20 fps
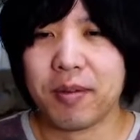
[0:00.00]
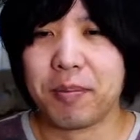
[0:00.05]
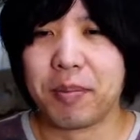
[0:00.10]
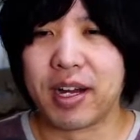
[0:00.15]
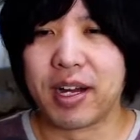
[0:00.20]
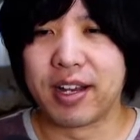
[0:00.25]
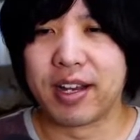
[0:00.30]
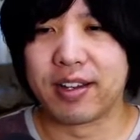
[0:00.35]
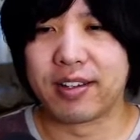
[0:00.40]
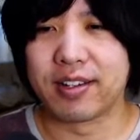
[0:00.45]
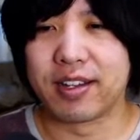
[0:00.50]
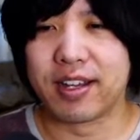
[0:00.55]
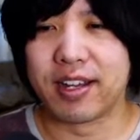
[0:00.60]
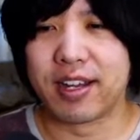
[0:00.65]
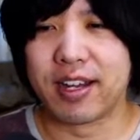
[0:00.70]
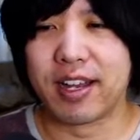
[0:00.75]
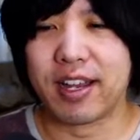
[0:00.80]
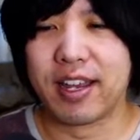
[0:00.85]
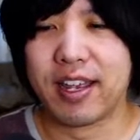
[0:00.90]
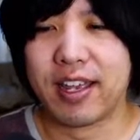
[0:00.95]
But
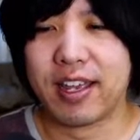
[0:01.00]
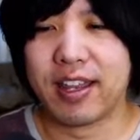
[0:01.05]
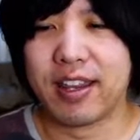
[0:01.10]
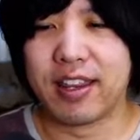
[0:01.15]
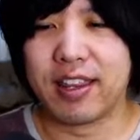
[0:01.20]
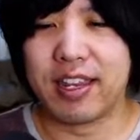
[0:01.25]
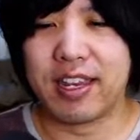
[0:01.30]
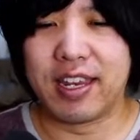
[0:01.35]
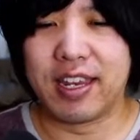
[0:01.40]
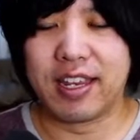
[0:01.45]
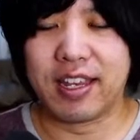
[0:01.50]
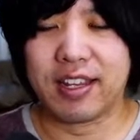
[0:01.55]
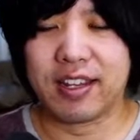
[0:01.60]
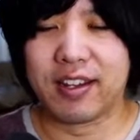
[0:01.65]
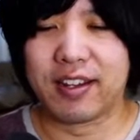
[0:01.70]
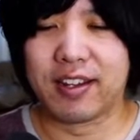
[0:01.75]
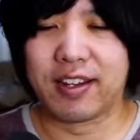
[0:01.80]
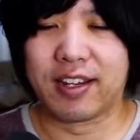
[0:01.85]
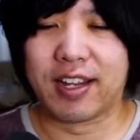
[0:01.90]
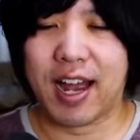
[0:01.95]
the
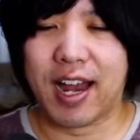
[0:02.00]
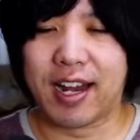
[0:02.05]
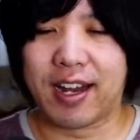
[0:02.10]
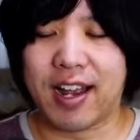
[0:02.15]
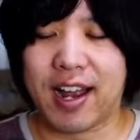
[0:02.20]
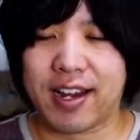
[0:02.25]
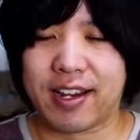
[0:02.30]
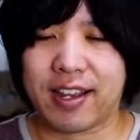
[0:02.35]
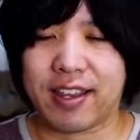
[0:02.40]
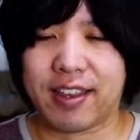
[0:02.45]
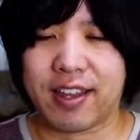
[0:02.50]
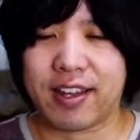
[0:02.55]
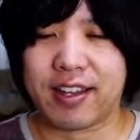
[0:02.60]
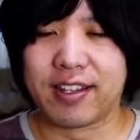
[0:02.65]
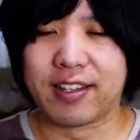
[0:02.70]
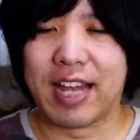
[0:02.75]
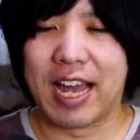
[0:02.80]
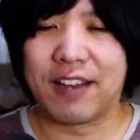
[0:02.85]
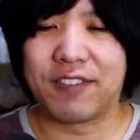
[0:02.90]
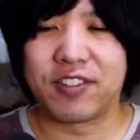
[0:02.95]
kind of the
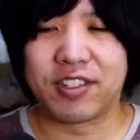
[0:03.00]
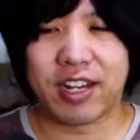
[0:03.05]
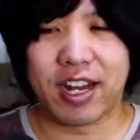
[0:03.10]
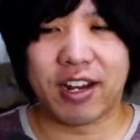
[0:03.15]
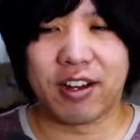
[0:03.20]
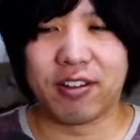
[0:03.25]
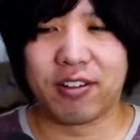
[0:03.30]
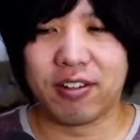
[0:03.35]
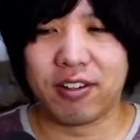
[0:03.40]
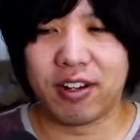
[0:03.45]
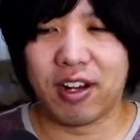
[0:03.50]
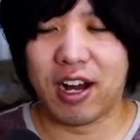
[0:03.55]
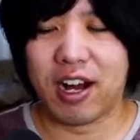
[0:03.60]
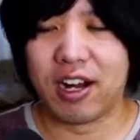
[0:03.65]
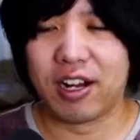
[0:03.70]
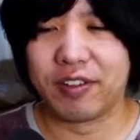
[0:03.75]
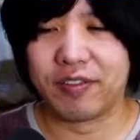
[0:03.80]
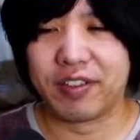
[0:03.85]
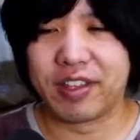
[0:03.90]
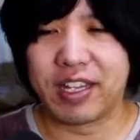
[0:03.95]
life cycle
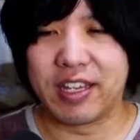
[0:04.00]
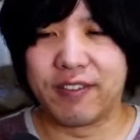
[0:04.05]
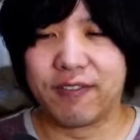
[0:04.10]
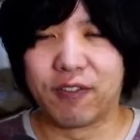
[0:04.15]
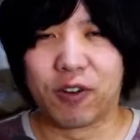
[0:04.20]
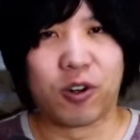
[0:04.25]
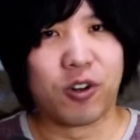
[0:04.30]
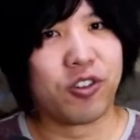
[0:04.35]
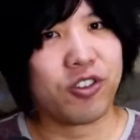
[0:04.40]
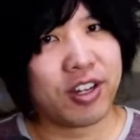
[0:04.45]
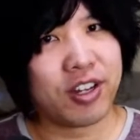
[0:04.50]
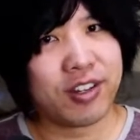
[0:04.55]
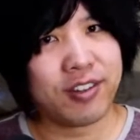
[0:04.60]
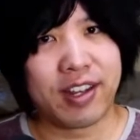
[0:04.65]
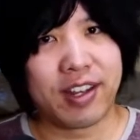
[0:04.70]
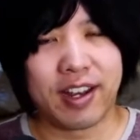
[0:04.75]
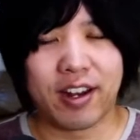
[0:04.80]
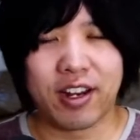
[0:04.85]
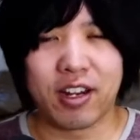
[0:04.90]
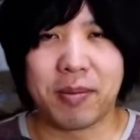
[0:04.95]
of the versions
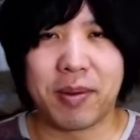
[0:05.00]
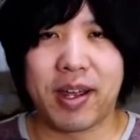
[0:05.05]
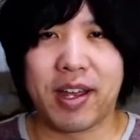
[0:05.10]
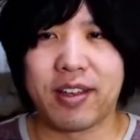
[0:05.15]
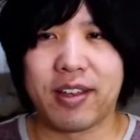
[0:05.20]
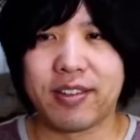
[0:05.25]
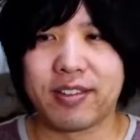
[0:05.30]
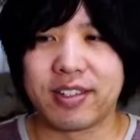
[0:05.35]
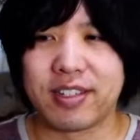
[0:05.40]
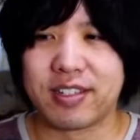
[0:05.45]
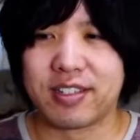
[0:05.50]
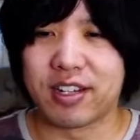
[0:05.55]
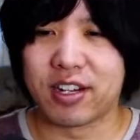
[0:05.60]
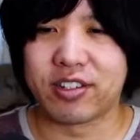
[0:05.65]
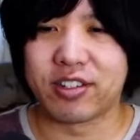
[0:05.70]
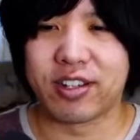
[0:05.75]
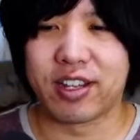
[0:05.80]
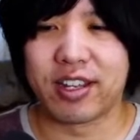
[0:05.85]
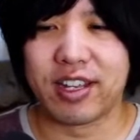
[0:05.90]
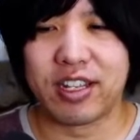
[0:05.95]
that Gundam has is
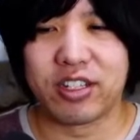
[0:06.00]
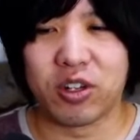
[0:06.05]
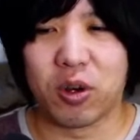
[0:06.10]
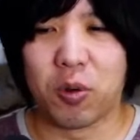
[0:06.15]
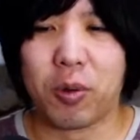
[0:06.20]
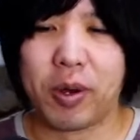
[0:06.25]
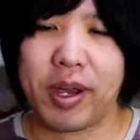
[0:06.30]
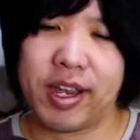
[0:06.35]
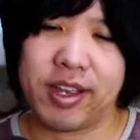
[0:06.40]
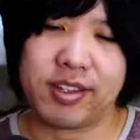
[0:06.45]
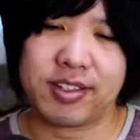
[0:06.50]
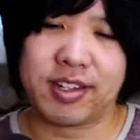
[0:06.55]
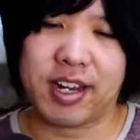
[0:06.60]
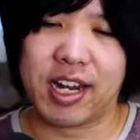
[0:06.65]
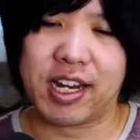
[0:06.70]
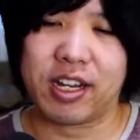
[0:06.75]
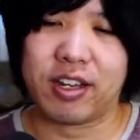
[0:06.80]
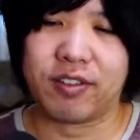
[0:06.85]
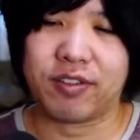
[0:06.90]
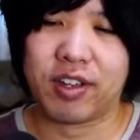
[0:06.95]
such that it's always
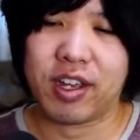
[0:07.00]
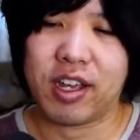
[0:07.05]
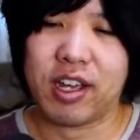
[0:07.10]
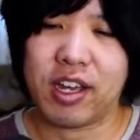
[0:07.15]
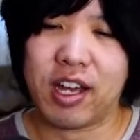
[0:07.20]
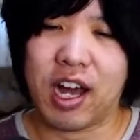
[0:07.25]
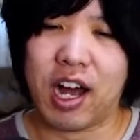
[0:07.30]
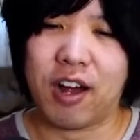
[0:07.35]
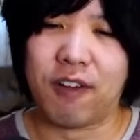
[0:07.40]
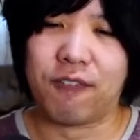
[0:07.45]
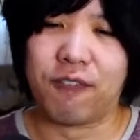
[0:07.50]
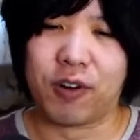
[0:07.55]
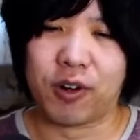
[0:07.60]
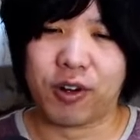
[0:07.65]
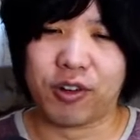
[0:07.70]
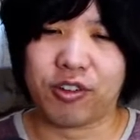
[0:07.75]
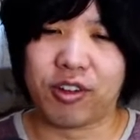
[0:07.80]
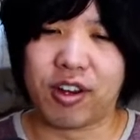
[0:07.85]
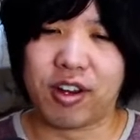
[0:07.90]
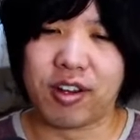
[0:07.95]
kind of a
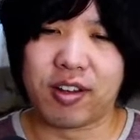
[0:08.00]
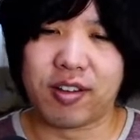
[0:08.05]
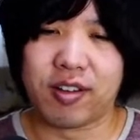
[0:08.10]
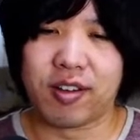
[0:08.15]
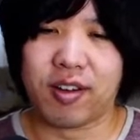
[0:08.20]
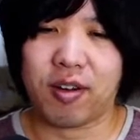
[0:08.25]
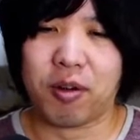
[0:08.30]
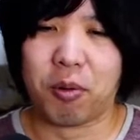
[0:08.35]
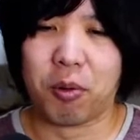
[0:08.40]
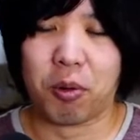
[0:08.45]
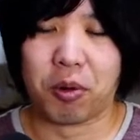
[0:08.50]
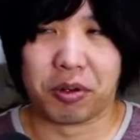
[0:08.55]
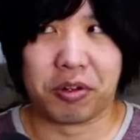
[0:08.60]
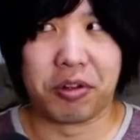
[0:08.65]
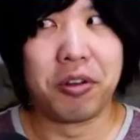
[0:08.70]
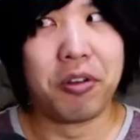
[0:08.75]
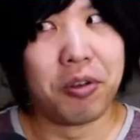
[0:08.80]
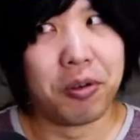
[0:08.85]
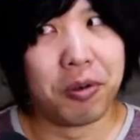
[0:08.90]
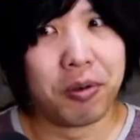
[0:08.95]
version or
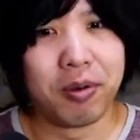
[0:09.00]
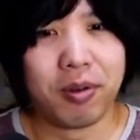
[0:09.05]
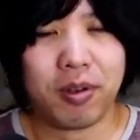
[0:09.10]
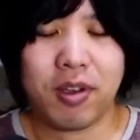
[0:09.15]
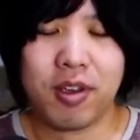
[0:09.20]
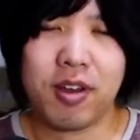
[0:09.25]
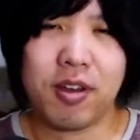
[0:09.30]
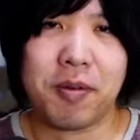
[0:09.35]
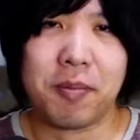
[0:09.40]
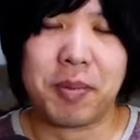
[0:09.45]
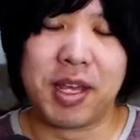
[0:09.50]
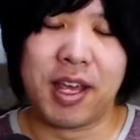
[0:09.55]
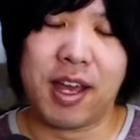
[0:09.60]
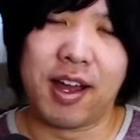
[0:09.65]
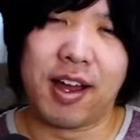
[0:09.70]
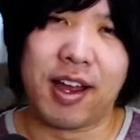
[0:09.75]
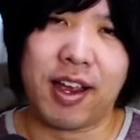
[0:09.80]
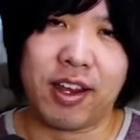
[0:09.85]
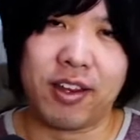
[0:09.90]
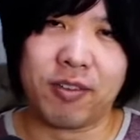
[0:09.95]
two
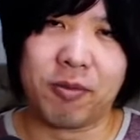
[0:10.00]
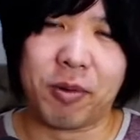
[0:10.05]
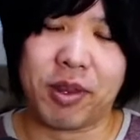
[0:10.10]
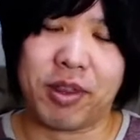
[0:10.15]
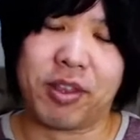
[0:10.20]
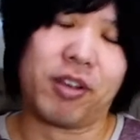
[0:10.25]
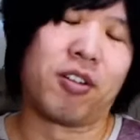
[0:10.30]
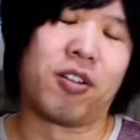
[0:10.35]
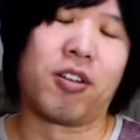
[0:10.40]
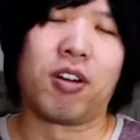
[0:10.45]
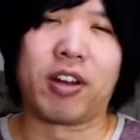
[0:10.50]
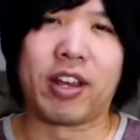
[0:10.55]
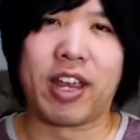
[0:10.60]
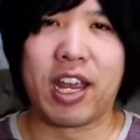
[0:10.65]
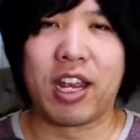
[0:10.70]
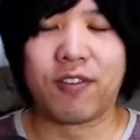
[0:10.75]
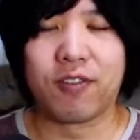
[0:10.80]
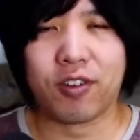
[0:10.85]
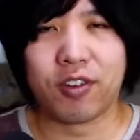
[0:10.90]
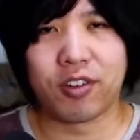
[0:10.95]
behind what the current
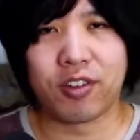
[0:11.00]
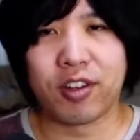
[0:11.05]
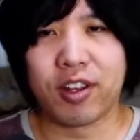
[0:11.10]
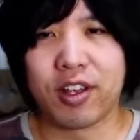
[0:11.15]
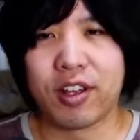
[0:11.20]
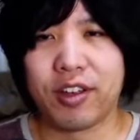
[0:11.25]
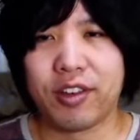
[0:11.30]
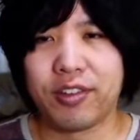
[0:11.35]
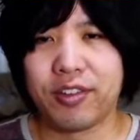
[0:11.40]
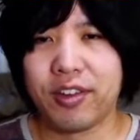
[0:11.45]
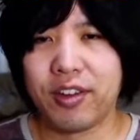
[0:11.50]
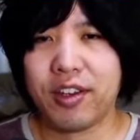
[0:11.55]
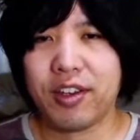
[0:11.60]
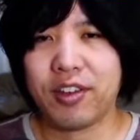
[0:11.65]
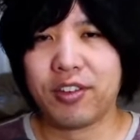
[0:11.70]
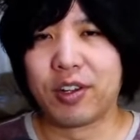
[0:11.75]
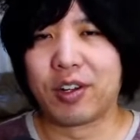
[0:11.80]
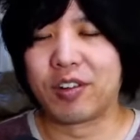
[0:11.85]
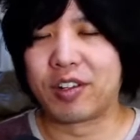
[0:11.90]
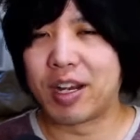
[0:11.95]
arcade version is.
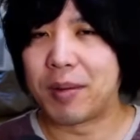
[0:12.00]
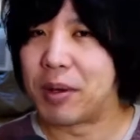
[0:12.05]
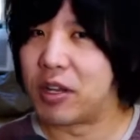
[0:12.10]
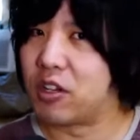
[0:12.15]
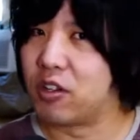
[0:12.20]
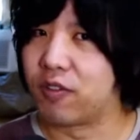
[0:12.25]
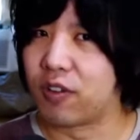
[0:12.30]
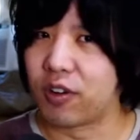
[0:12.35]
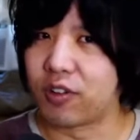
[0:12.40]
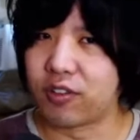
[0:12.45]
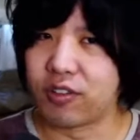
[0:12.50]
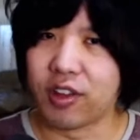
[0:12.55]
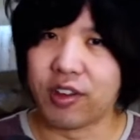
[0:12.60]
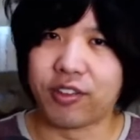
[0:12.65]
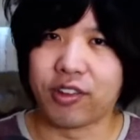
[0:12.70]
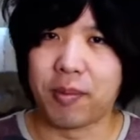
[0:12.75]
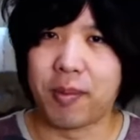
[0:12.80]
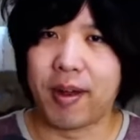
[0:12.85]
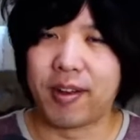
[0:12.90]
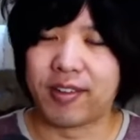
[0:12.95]
So every time a new version does
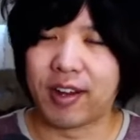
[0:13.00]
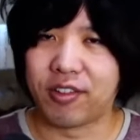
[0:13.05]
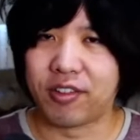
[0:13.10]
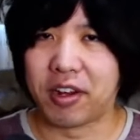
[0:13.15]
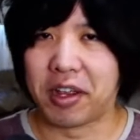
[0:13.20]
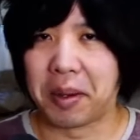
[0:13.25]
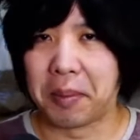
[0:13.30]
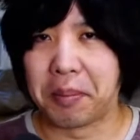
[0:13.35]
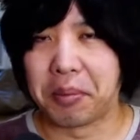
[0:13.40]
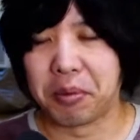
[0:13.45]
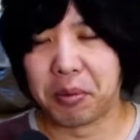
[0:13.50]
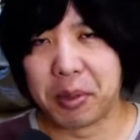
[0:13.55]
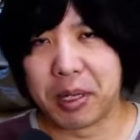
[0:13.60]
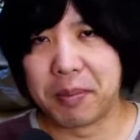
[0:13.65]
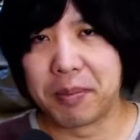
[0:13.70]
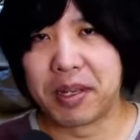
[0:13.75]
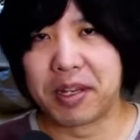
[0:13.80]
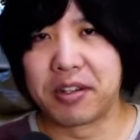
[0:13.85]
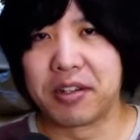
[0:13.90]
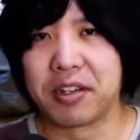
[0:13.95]
come out, it's actually like a pretty
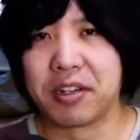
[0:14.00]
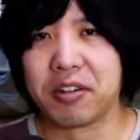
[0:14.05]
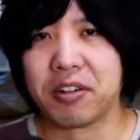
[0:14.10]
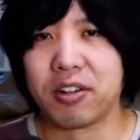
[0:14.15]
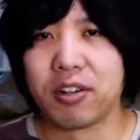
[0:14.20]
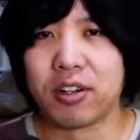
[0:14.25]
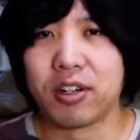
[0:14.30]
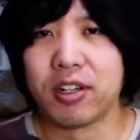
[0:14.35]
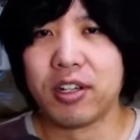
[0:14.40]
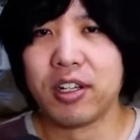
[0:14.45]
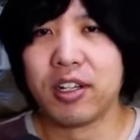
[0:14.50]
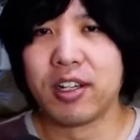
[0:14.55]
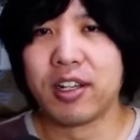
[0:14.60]
big deal.